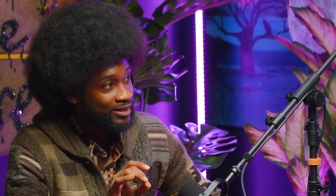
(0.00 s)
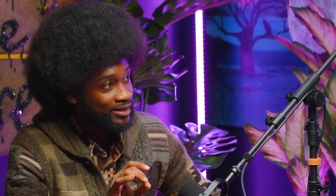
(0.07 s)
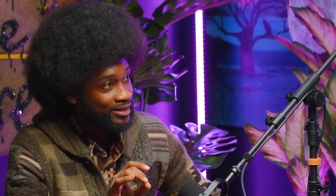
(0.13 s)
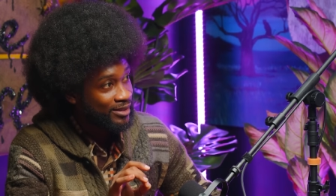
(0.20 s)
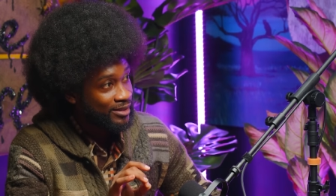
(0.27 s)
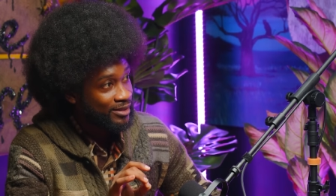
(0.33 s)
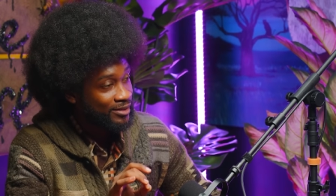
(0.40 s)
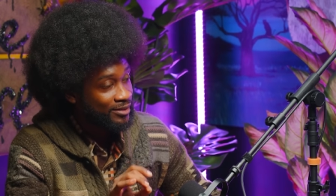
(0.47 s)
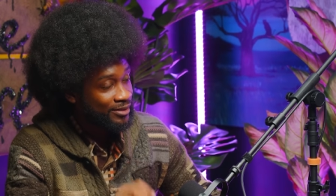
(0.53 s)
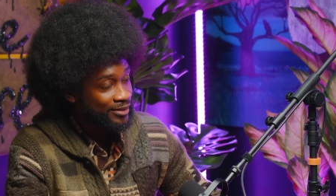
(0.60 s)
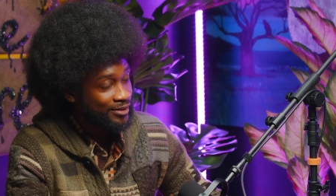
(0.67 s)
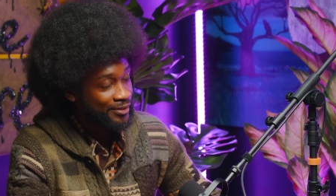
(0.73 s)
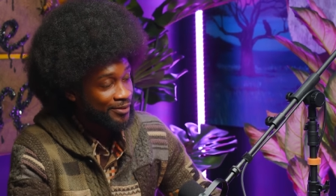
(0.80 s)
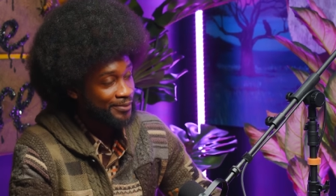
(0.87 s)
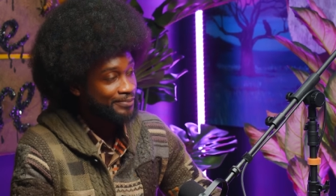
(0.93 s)
Yeah. You
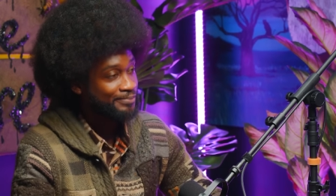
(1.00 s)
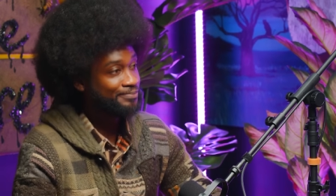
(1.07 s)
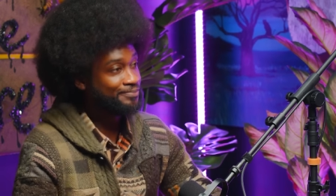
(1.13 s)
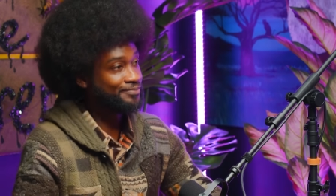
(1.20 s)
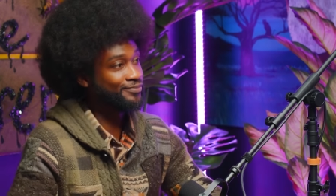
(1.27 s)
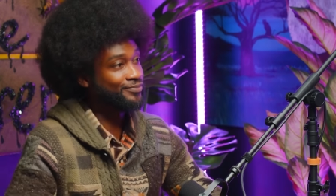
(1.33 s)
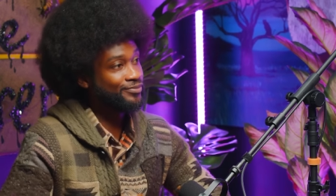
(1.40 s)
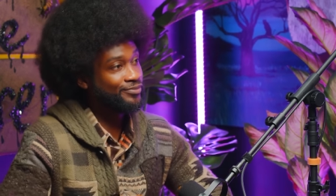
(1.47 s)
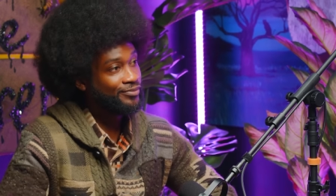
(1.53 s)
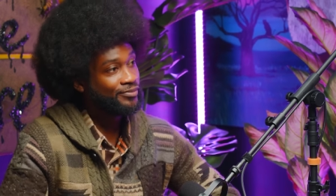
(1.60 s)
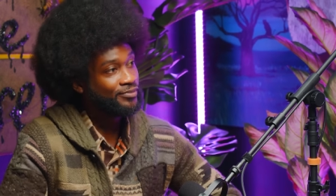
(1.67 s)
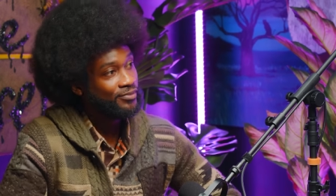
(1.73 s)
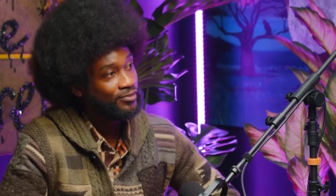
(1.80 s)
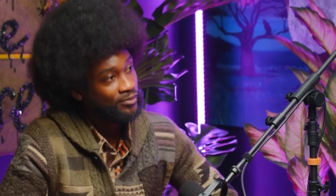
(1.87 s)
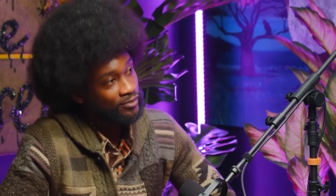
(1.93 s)
know. All right,
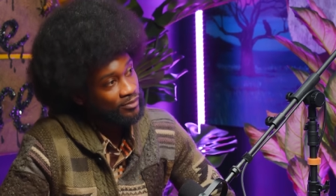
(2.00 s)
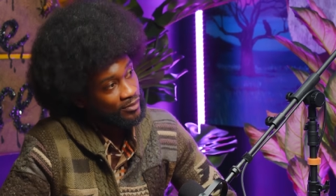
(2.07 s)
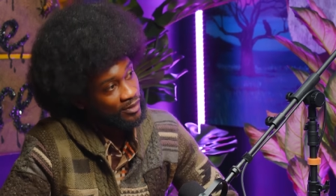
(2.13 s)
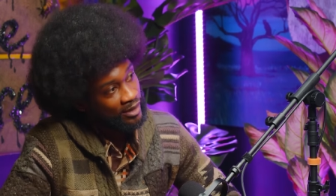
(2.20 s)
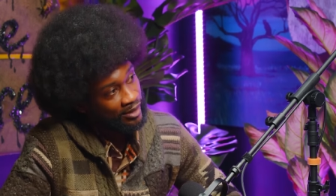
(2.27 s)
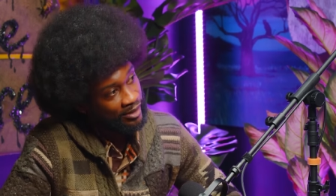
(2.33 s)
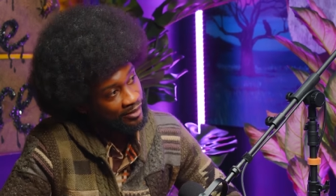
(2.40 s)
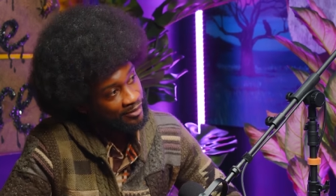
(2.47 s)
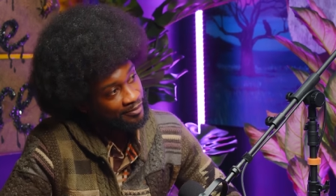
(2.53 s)
gotcha. Yeah.